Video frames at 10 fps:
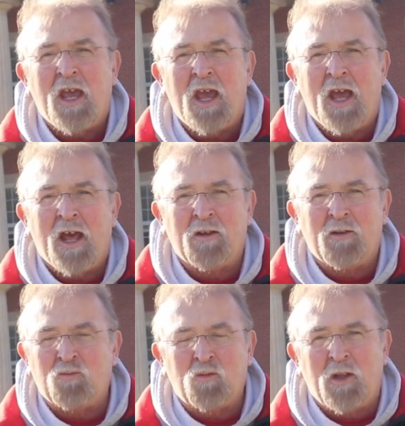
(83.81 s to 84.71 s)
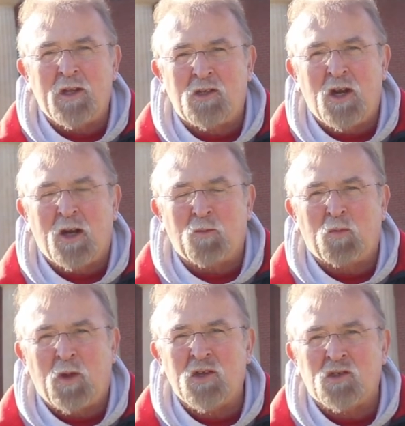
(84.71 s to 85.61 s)
and really terrible
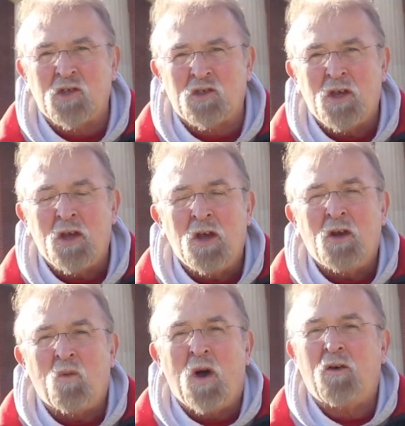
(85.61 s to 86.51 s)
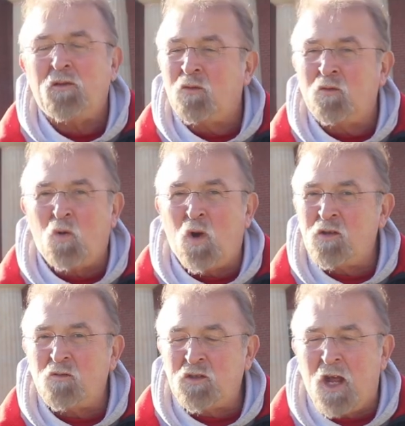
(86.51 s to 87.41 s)
places. Well,
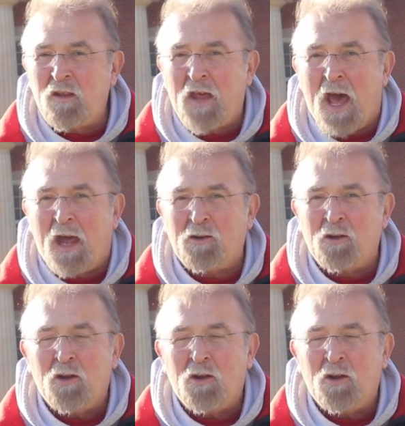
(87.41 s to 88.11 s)
there was none of that,